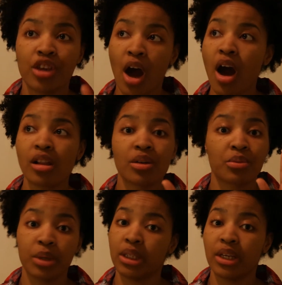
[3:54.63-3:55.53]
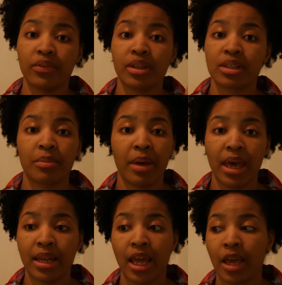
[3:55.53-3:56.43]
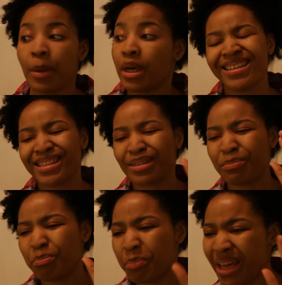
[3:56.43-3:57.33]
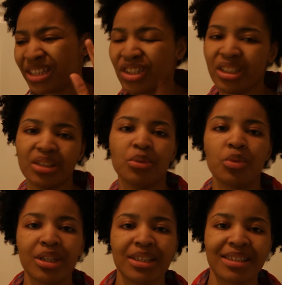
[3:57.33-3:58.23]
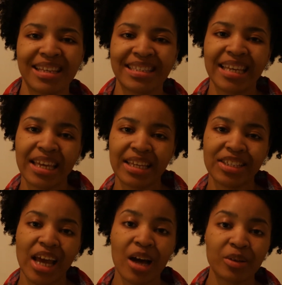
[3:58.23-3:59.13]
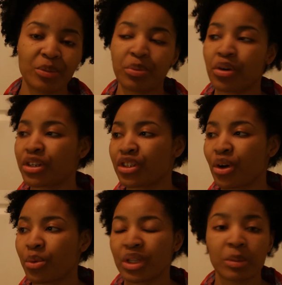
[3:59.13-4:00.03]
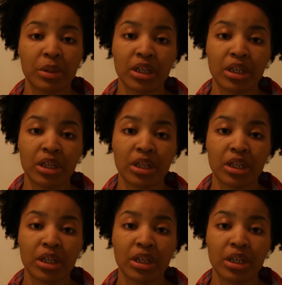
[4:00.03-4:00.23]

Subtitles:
Y'all are really giving us a bad name. Especially the ones that's taking child support and don't want to